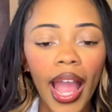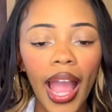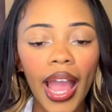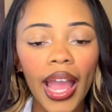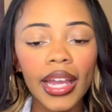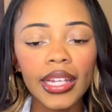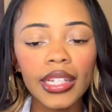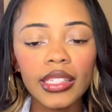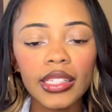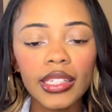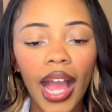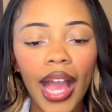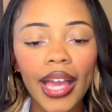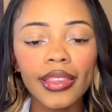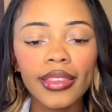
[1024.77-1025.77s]
And
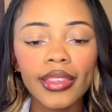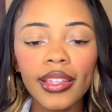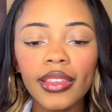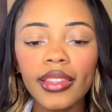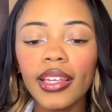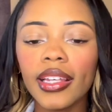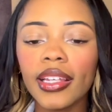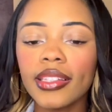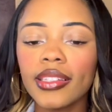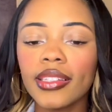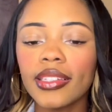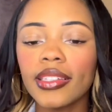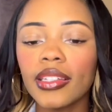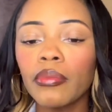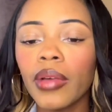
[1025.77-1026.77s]
I think the
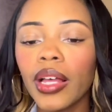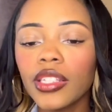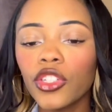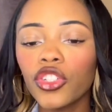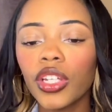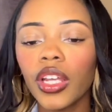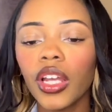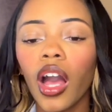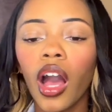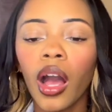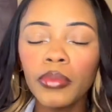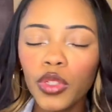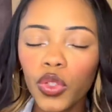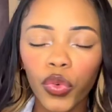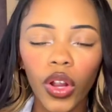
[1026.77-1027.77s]
inconsistent messaging
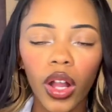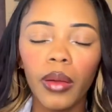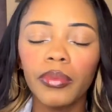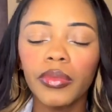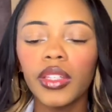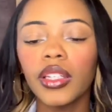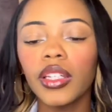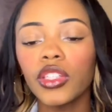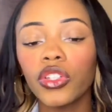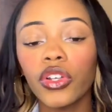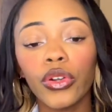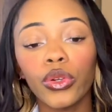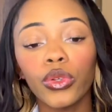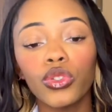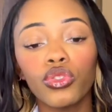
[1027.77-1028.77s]
comes from the
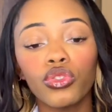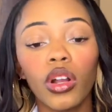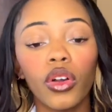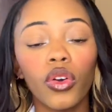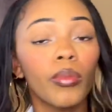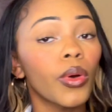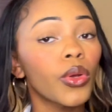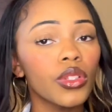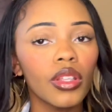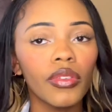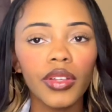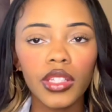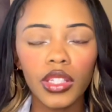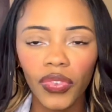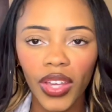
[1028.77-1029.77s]
internal struggle most of
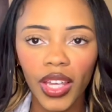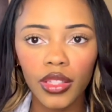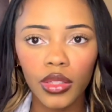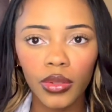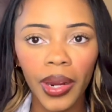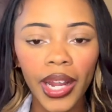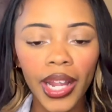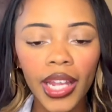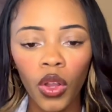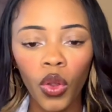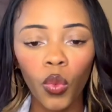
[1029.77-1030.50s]
us face, right?